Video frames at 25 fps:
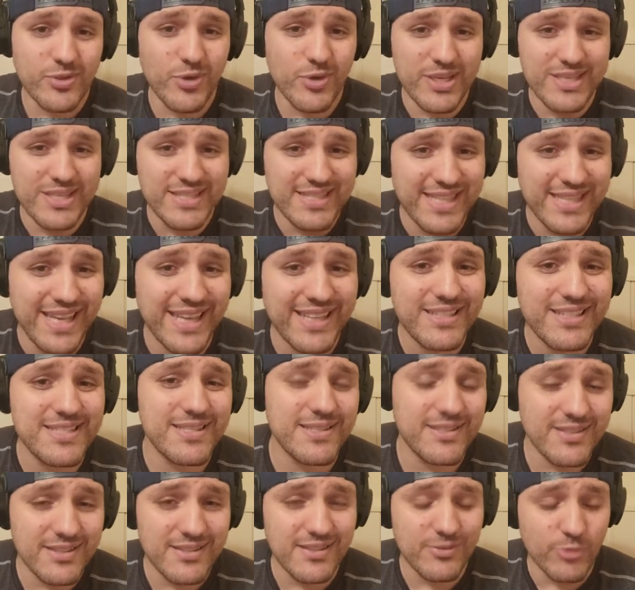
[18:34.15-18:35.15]
So as they
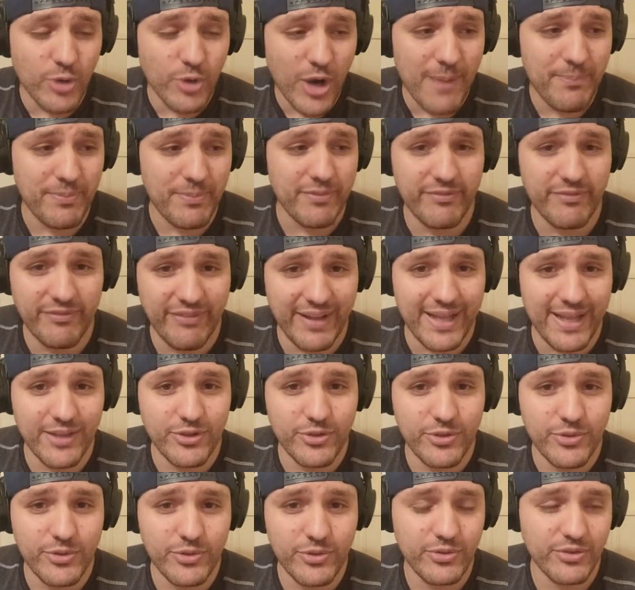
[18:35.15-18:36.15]
just drop in
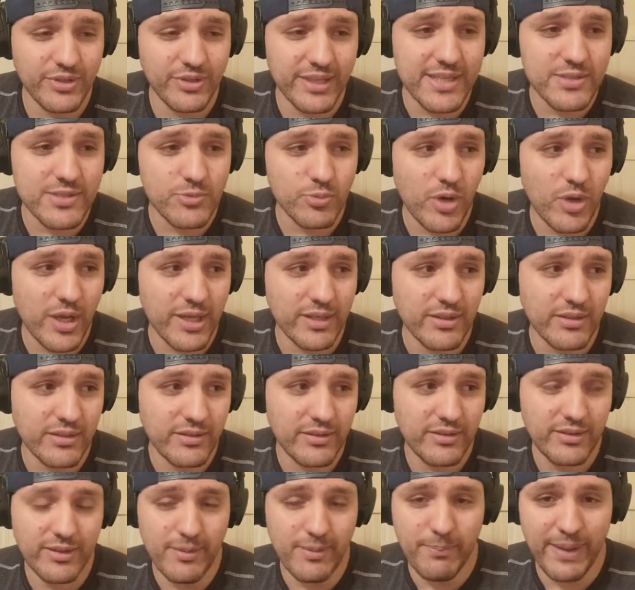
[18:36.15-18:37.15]
value, guess what?
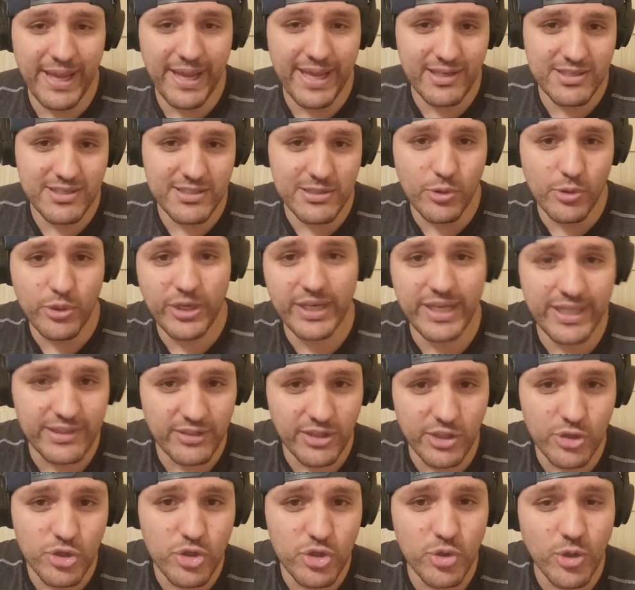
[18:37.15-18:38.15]
The bank is looking at
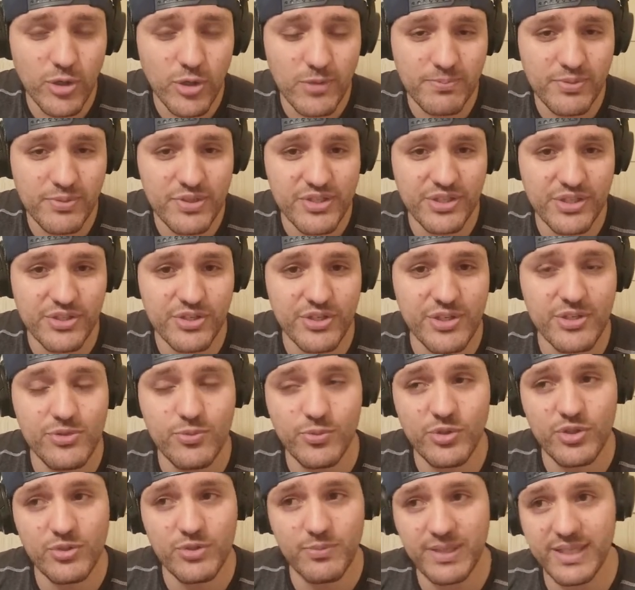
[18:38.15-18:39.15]
their short positions,
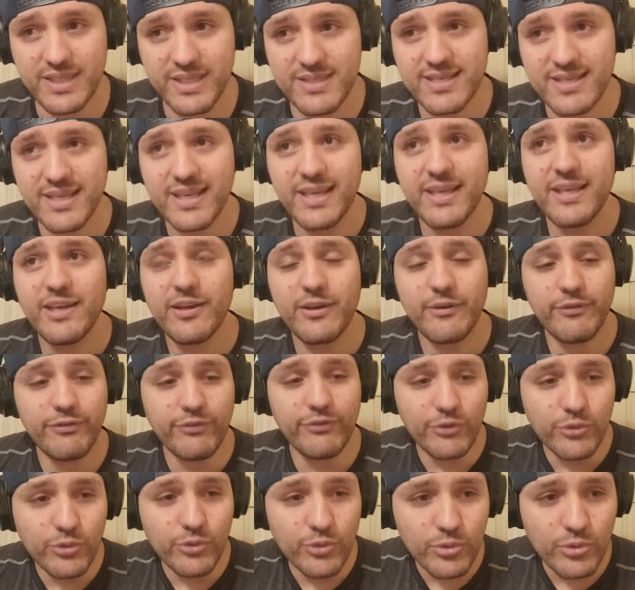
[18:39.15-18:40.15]
which means if
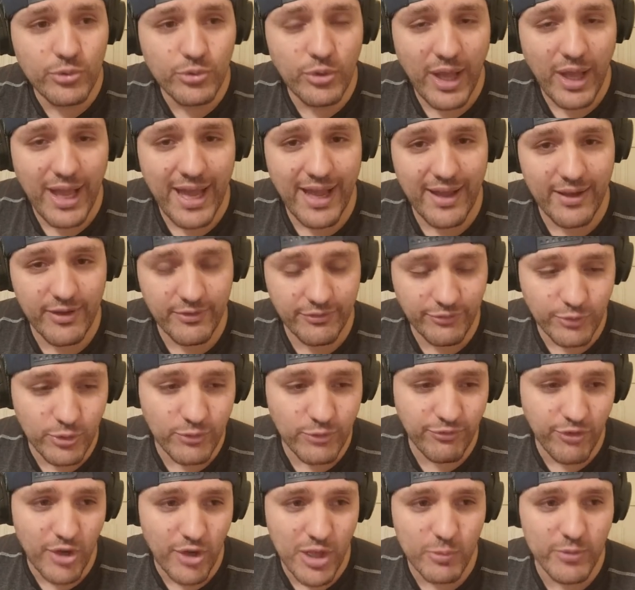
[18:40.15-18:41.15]
you have, if you
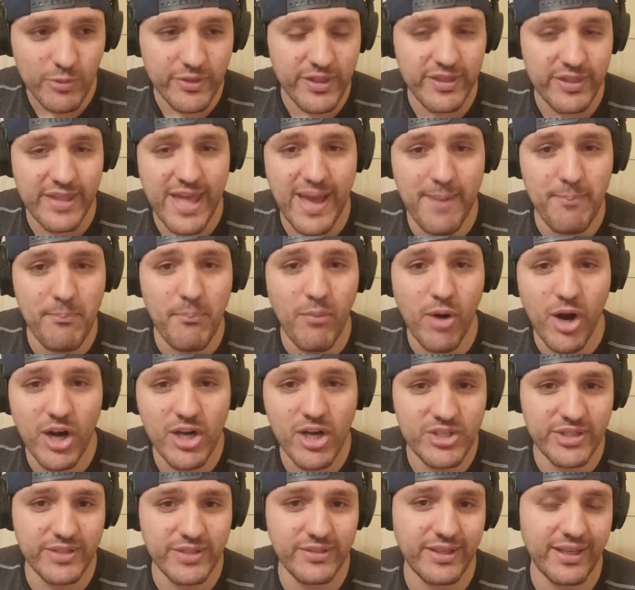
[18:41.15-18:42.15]
fall within that
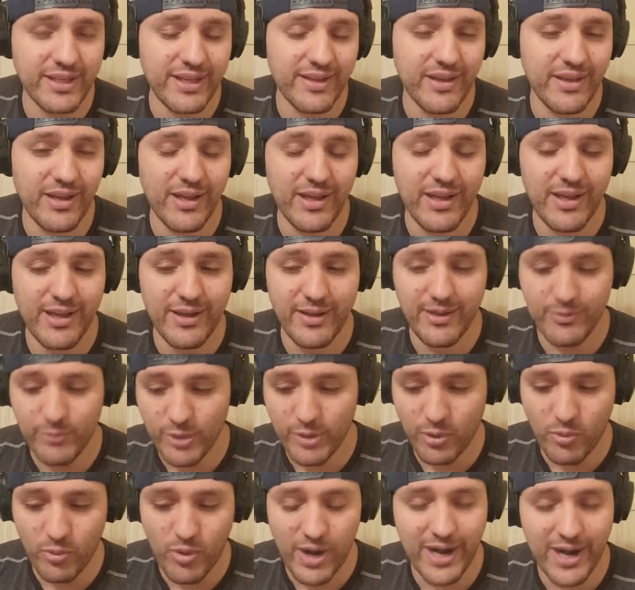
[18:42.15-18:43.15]
margin uh,
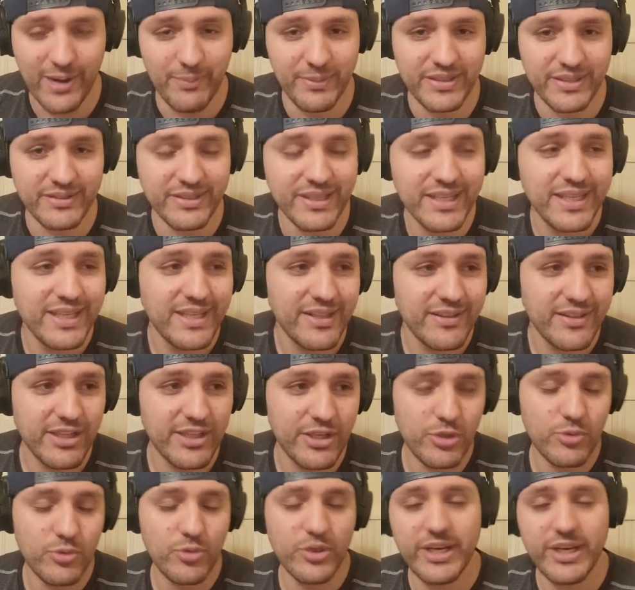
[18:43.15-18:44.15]
requirement,
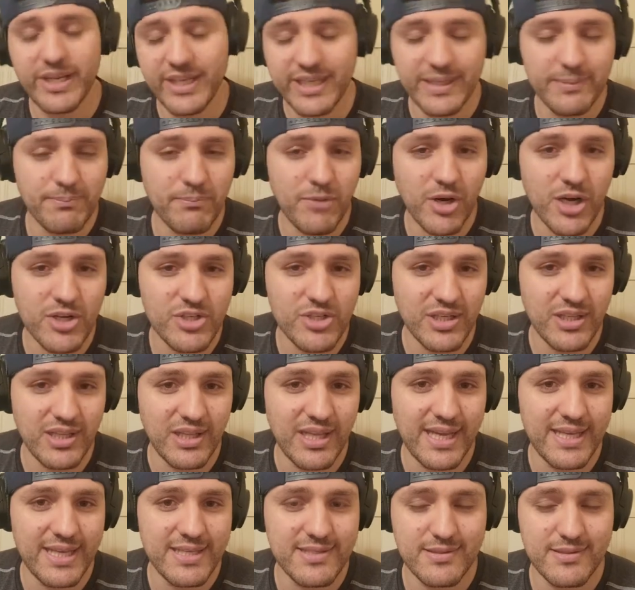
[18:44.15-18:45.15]
then you're going to get
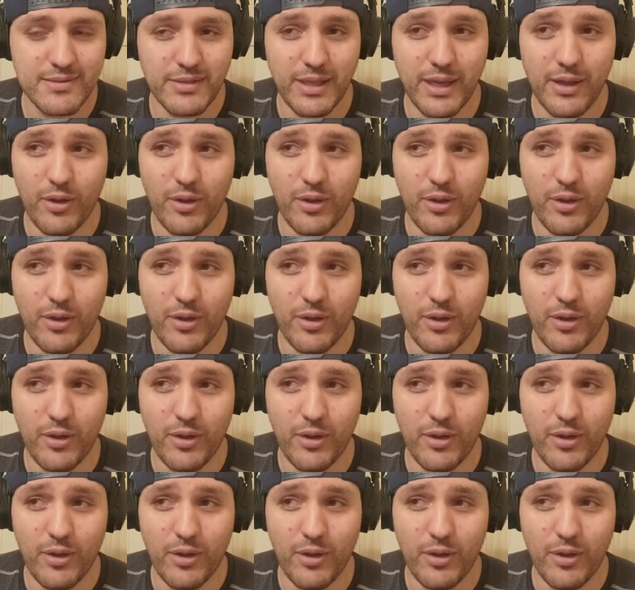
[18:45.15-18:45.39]
marginalized.